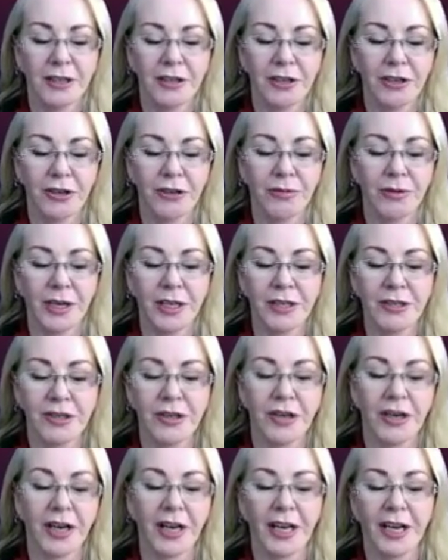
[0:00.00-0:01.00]
go
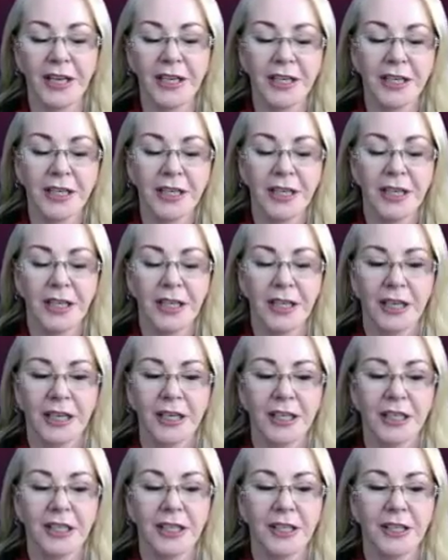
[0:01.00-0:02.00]
retrograde.
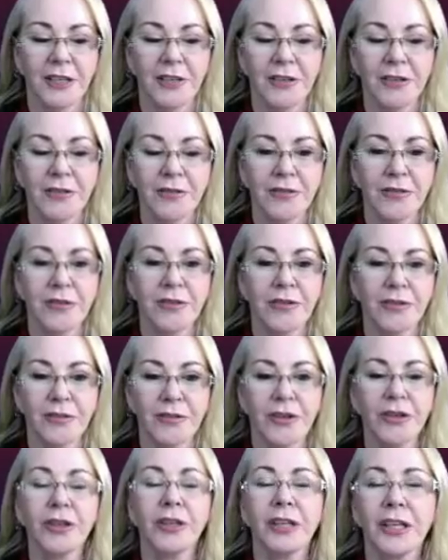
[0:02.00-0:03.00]

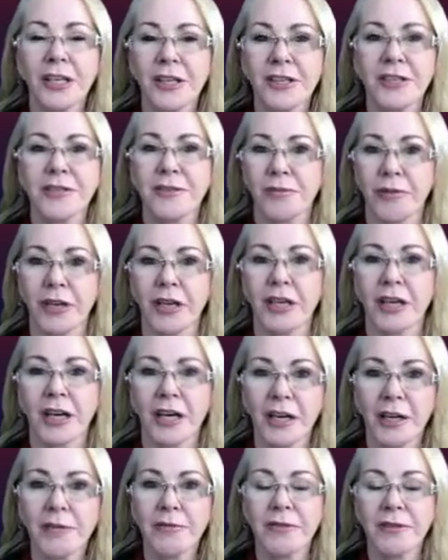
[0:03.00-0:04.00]
Early this week,
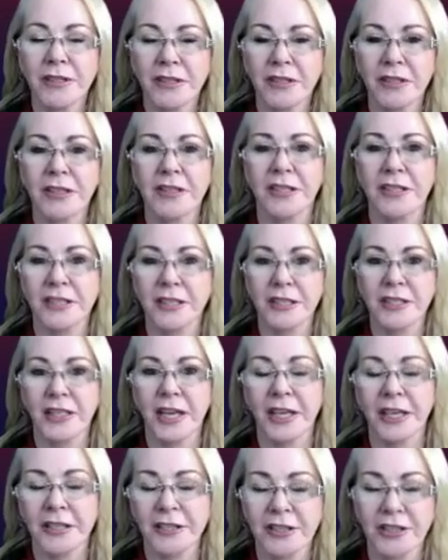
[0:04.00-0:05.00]
I would
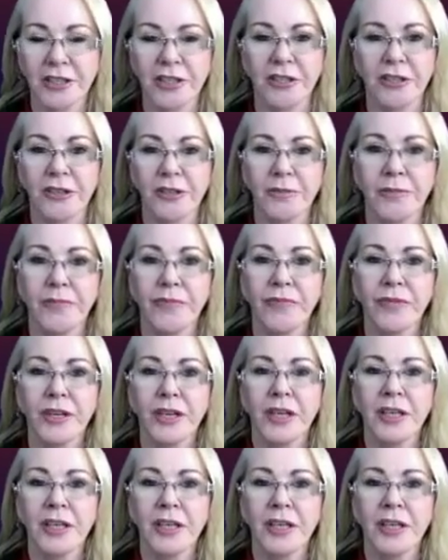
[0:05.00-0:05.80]
start to